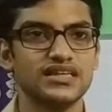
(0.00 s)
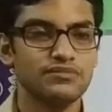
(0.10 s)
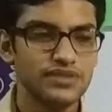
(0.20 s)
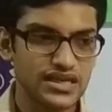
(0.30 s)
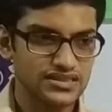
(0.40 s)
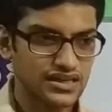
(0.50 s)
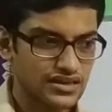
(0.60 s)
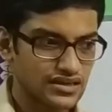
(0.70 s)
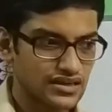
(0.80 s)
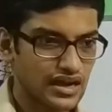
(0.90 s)
APIs
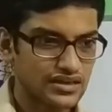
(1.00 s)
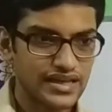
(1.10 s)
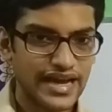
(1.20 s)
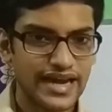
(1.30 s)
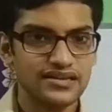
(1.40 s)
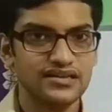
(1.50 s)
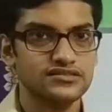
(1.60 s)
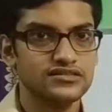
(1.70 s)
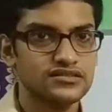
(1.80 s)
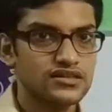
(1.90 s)
are the
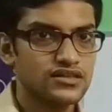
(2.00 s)
handles.